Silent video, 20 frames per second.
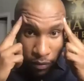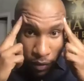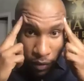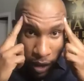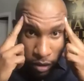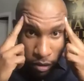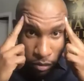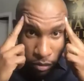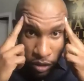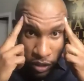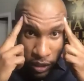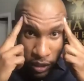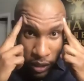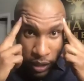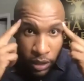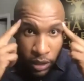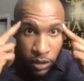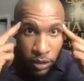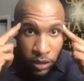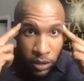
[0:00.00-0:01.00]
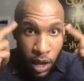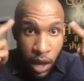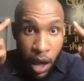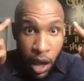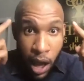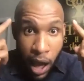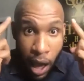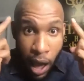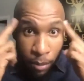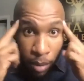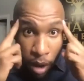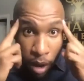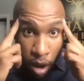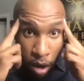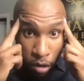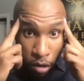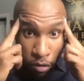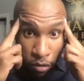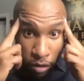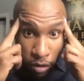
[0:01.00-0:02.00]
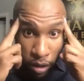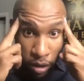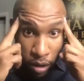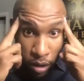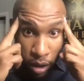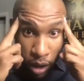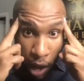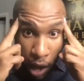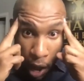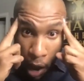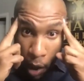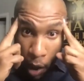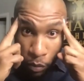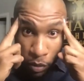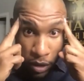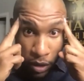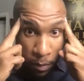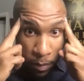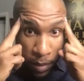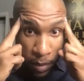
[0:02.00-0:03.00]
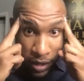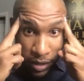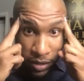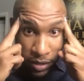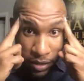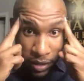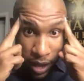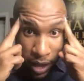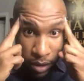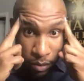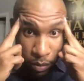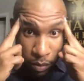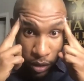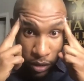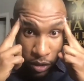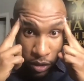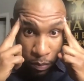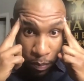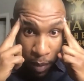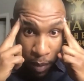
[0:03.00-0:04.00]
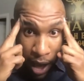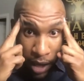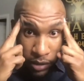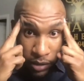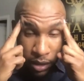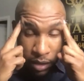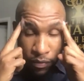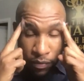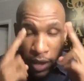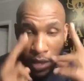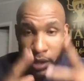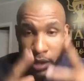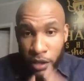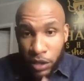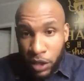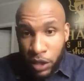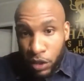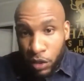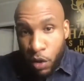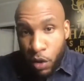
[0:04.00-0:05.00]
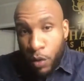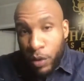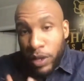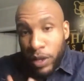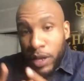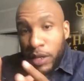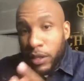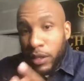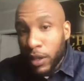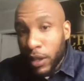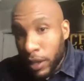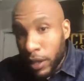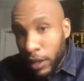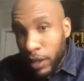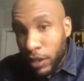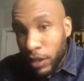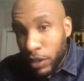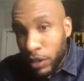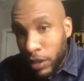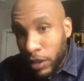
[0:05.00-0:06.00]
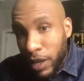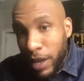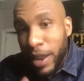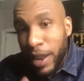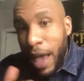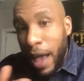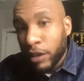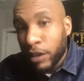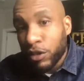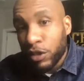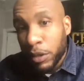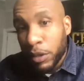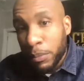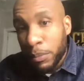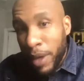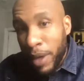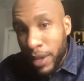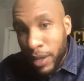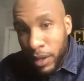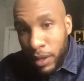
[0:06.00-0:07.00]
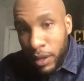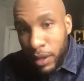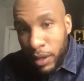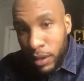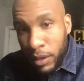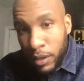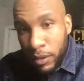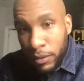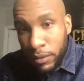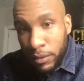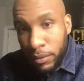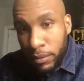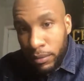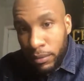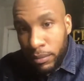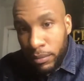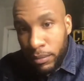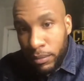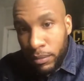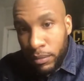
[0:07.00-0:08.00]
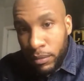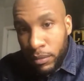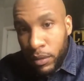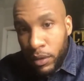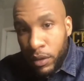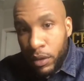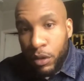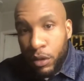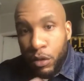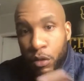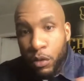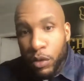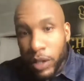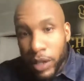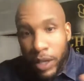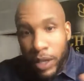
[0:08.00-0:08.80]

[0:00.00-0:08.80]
energy is I'm hungry, I want to make a sandwich. Positive energy is going into the kitchen and actually making it. You right.